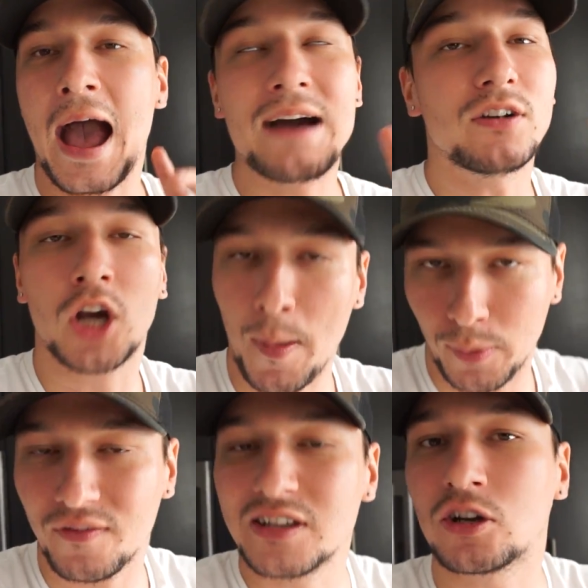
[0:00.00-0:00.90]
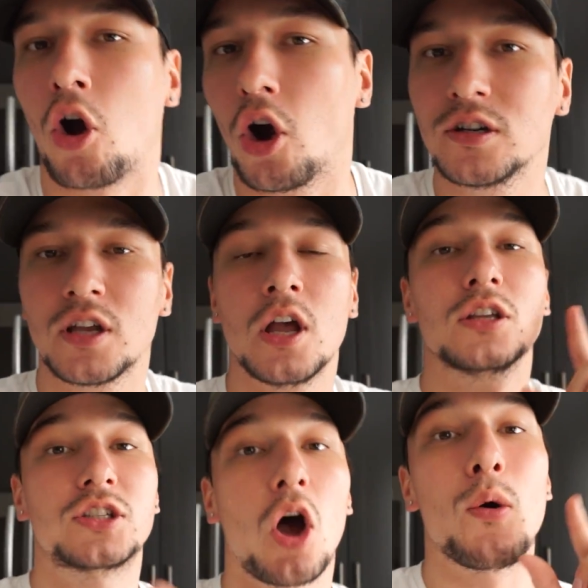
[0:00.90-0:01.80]
I have a couple of these cards,
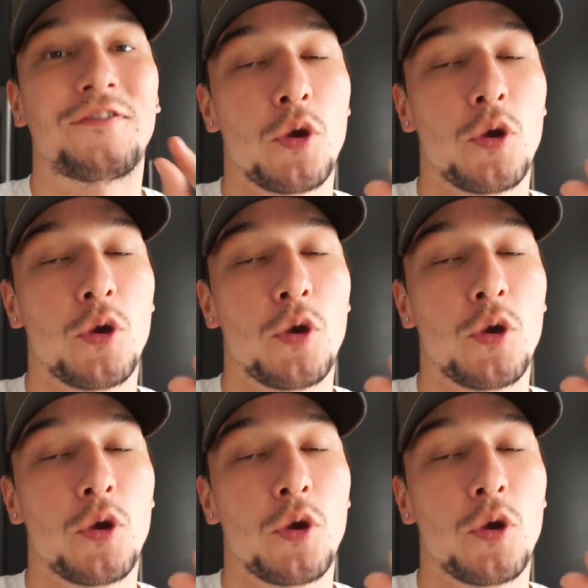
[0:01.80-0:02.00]
so